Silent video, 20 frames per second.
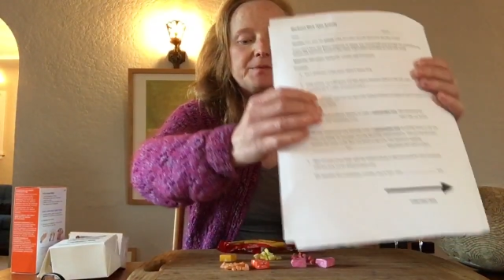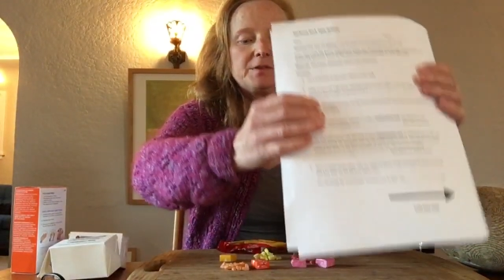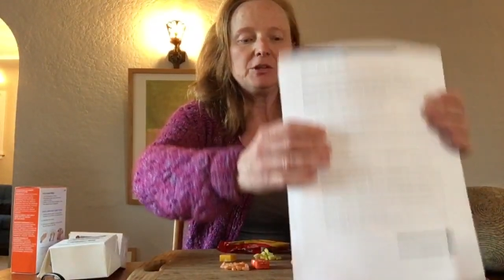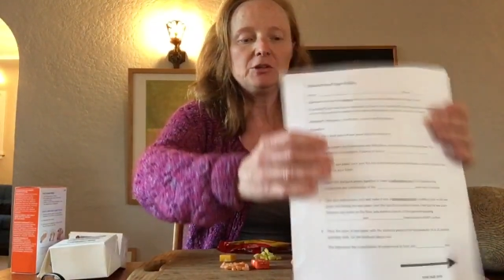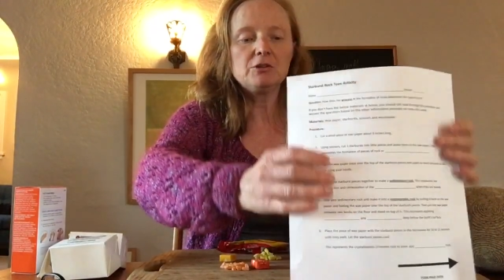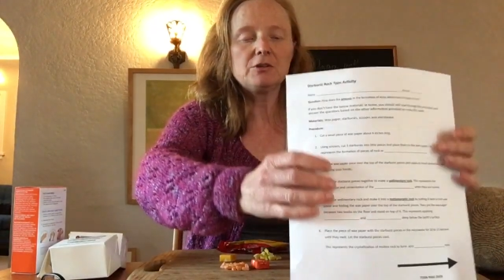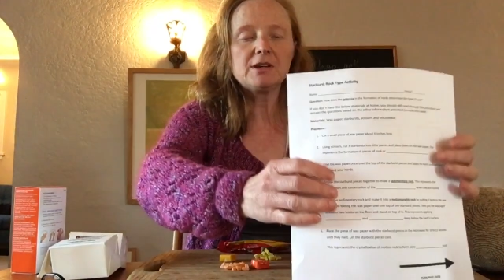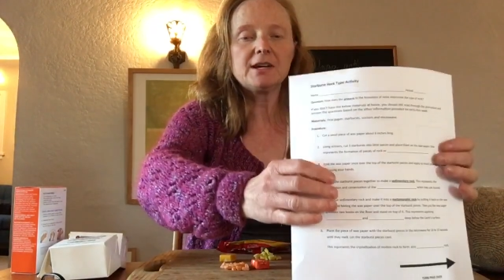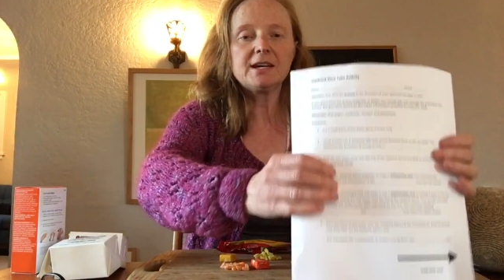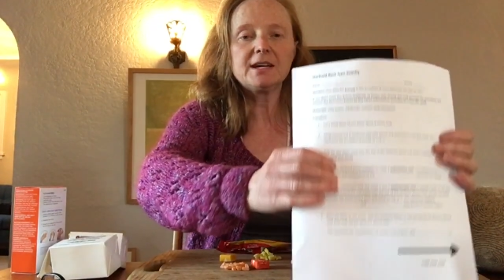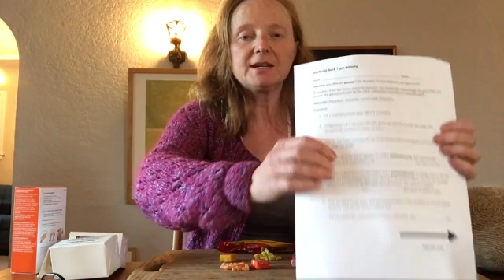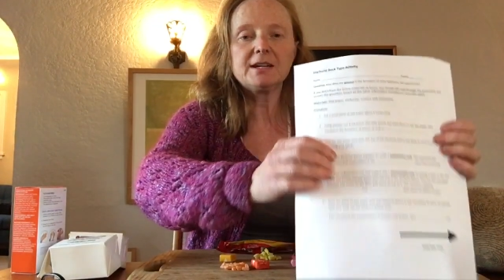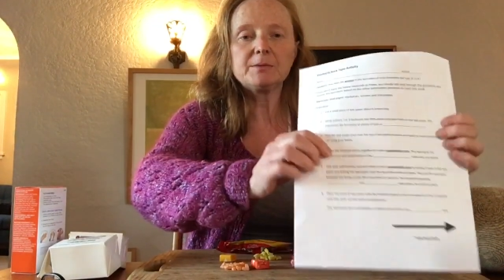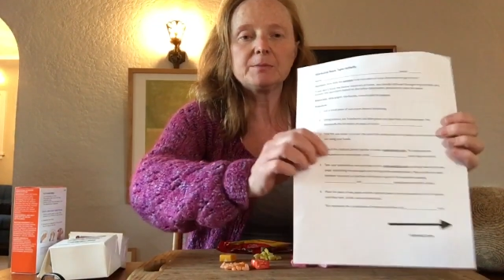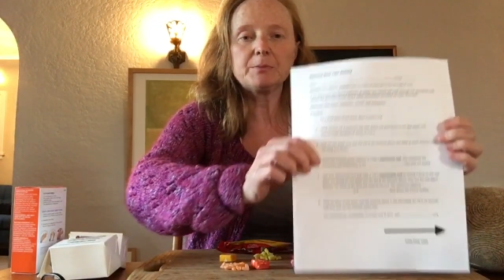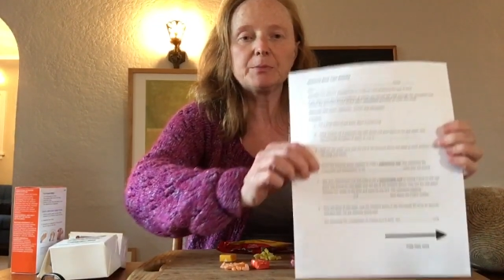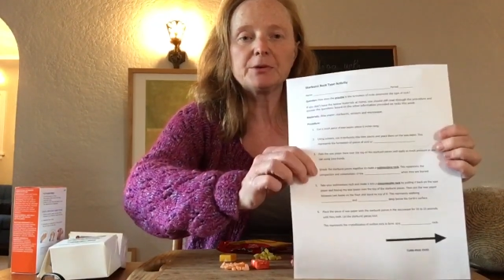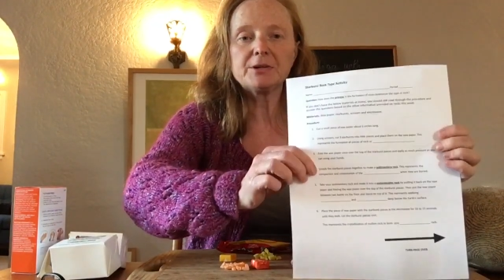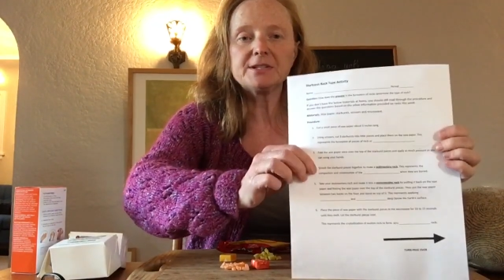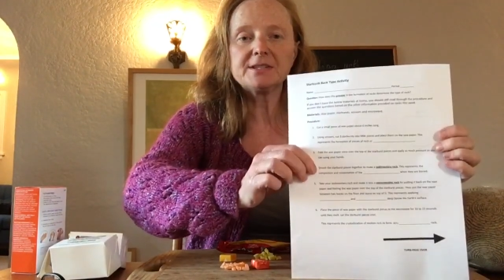You can
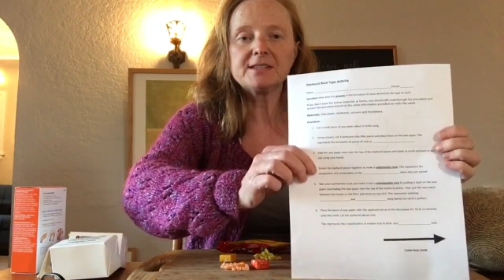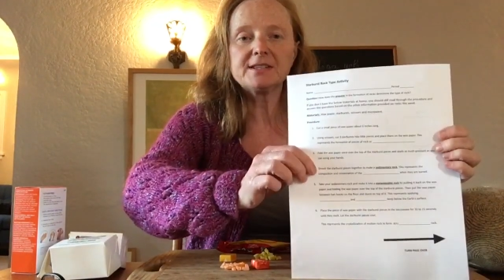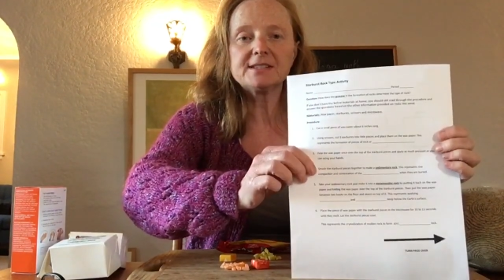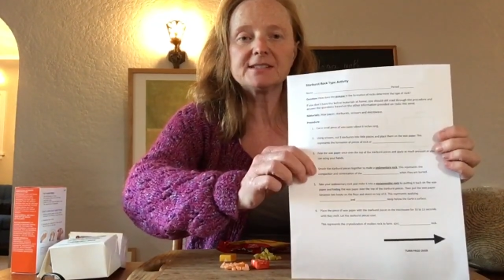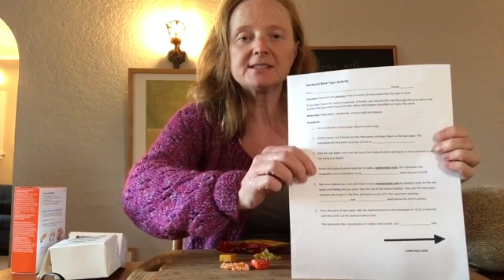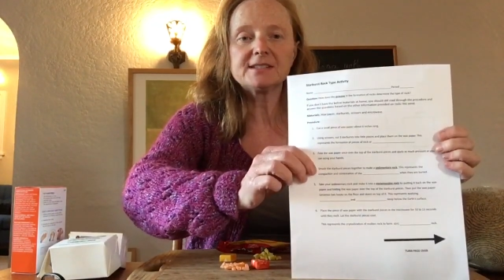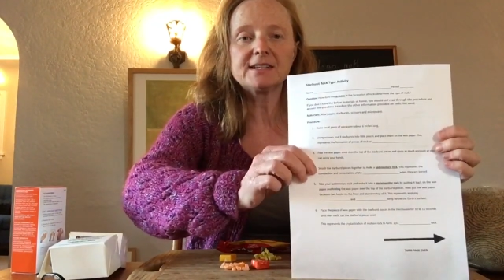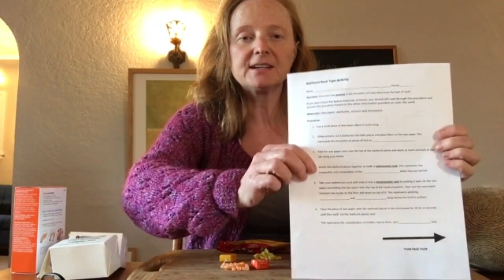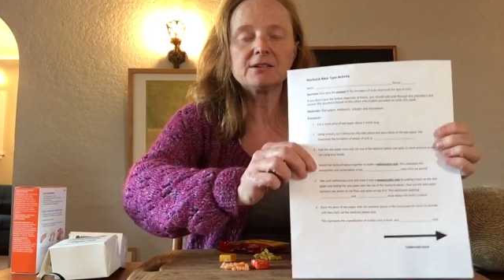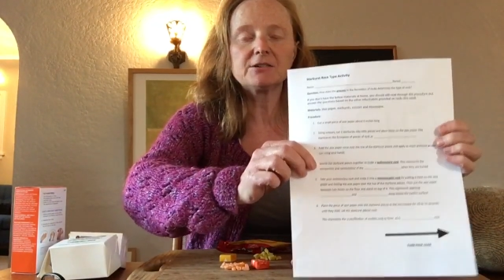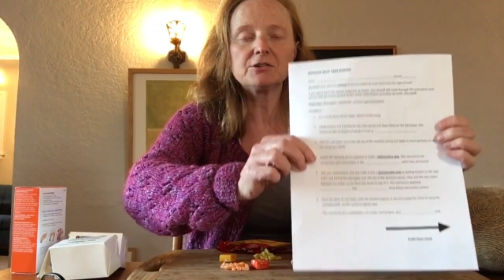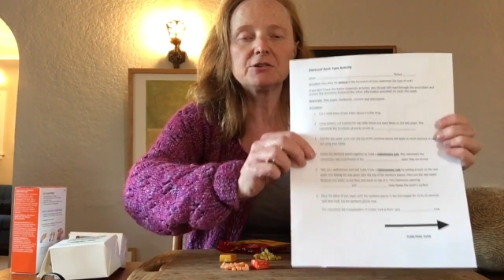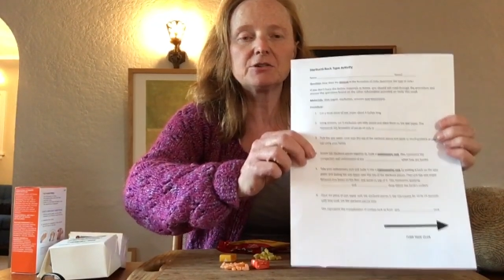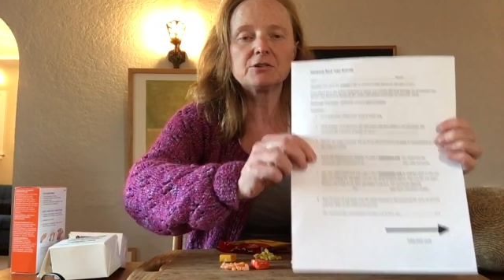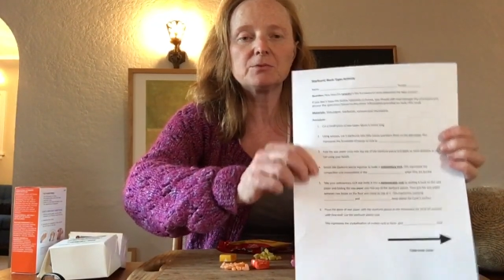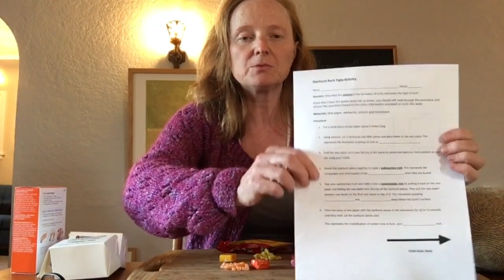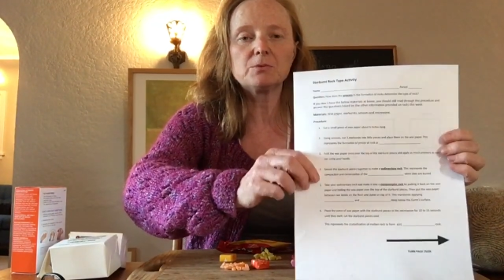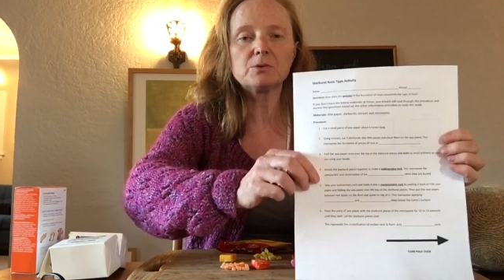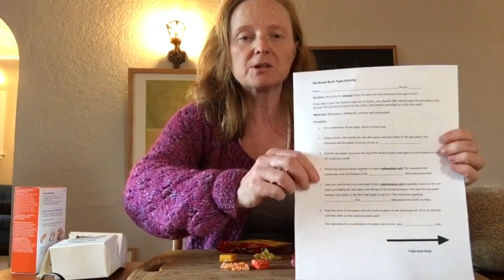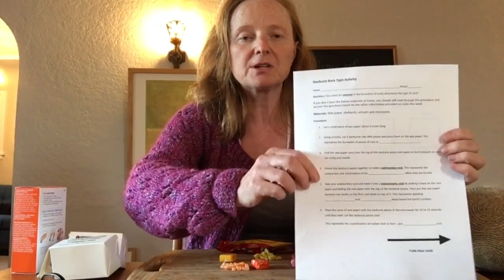print this out, you
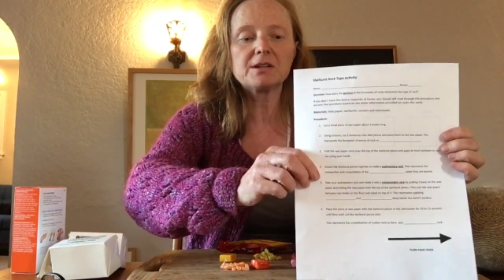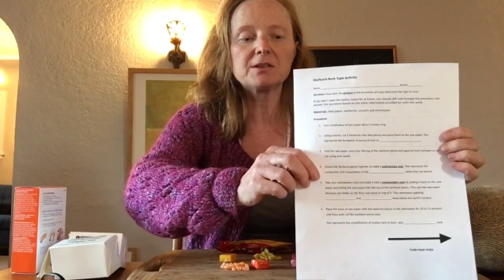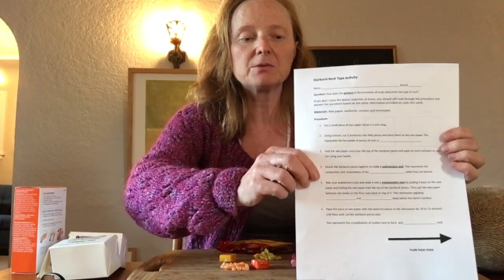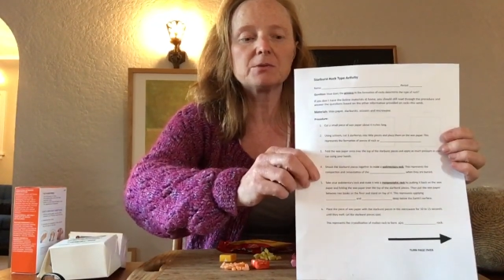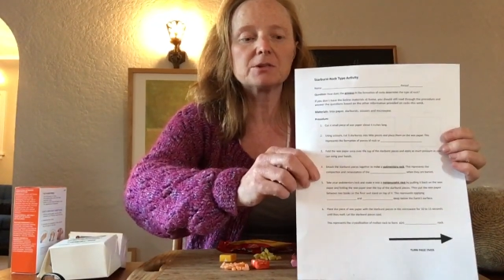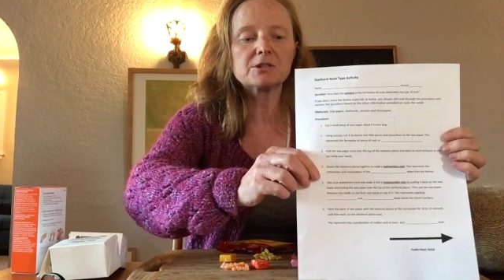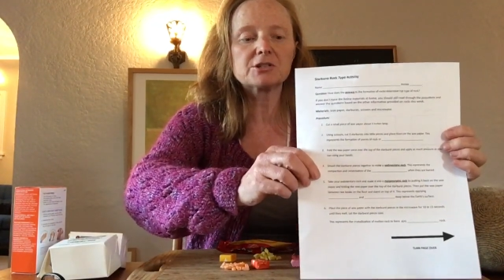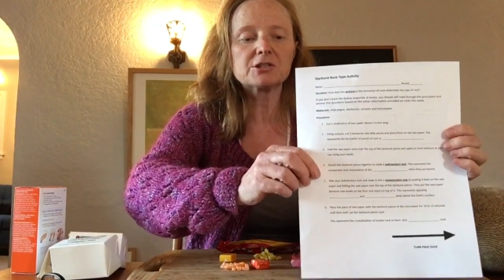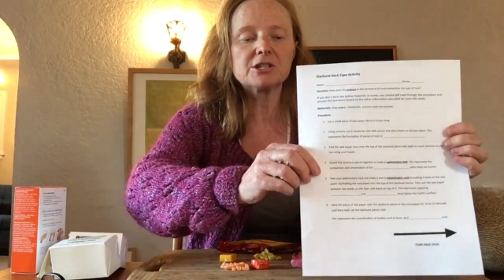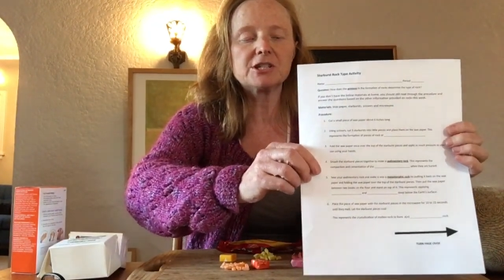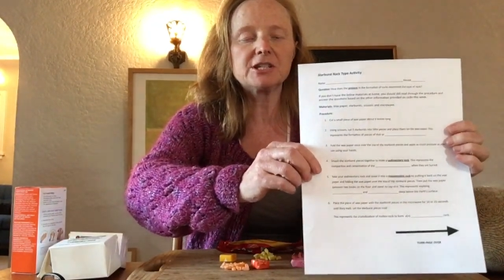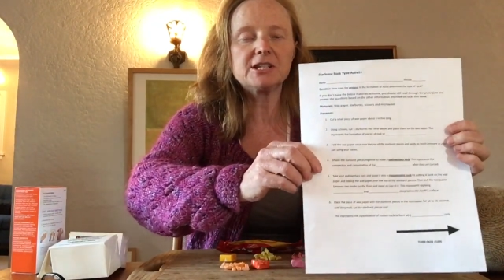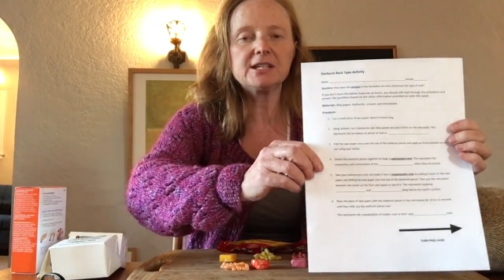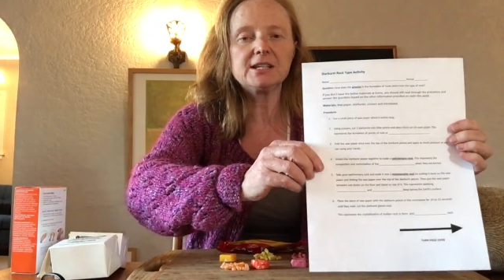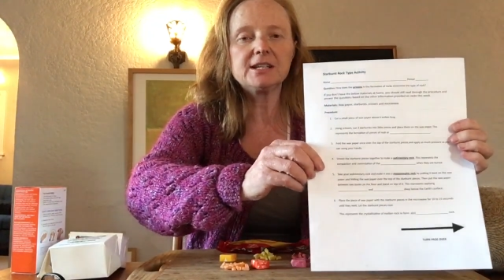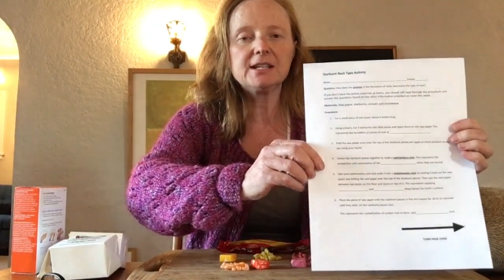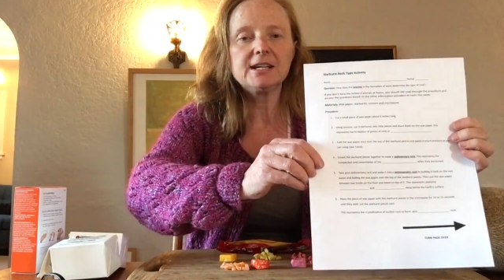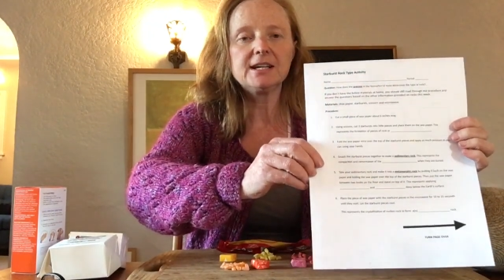can work on the worksheet.